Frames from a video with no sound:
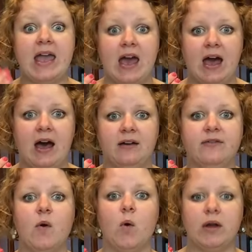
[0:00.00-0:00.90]
have
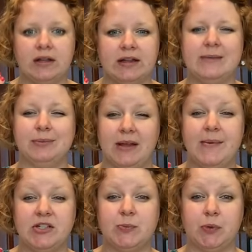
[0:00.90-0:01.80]
oily,
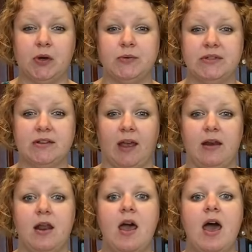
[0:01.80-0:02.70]
blemish-prone
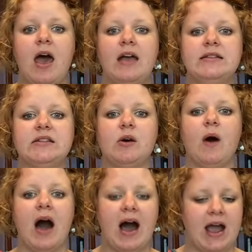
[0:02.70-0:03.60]
skin, and so
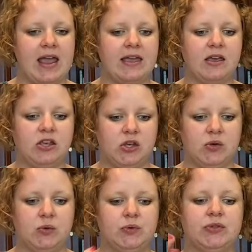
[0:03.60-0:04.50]
I
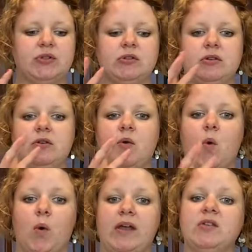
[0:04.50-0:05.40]
use
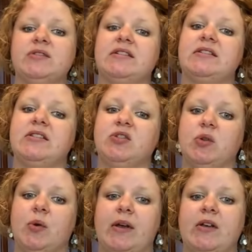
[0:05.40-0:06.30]
oils and
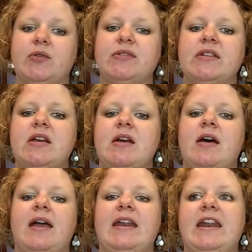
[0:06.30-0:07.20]
essential oils
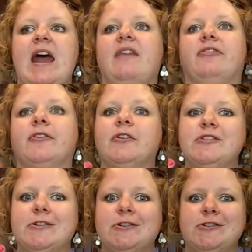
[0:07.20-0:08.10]
in an
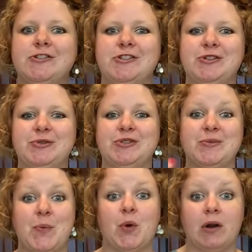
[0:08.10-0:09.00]
effort to
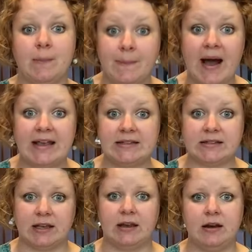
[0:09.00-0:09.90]
support my
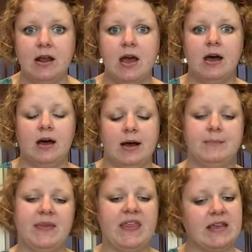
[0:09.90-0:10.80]
skin.
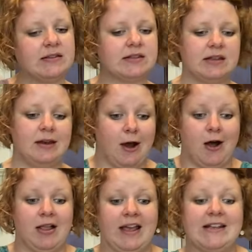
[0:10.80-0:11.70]
But things can,
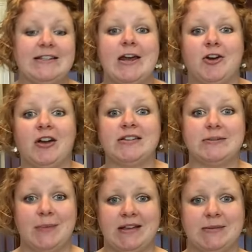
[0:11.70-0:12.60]
like I said, are
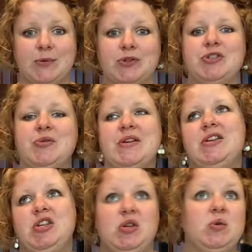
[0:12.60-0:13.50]
customizable, so you
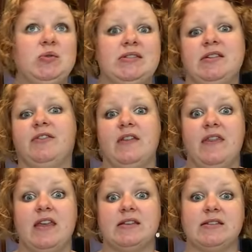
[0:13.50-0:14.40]
can use different
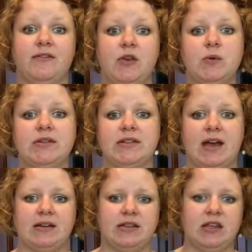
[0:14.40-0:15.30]
things if you
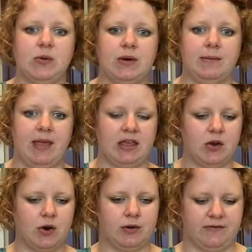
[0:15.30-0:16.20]
decide that you want to make
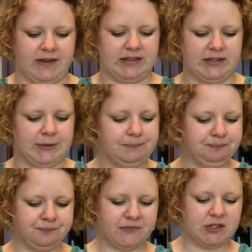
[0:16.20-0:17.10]
your own face serum.
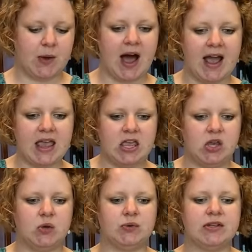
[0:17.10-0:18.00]
So I
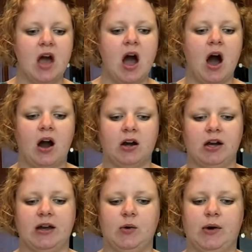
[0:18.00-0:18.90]
use
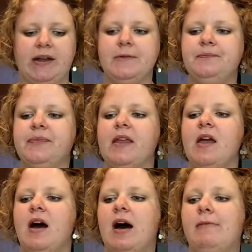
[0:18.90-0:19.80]
Argan Oil
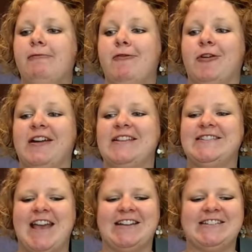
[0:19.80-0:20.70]
for its
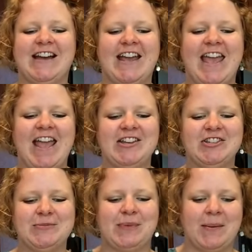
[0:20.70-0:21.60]

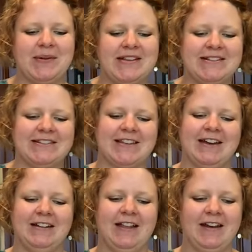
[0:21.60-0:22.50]
anti-aging properties. It's got
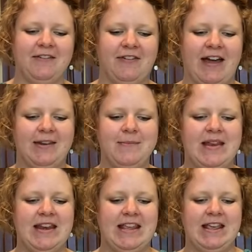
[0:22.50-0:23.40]
a lot of
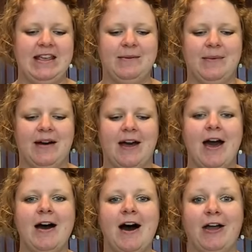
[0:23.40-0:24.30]
vitamin E, among
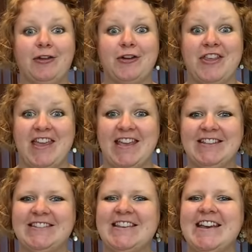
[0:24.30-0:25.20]
other
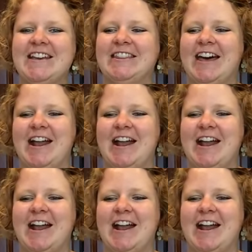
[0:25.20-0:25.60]
things, that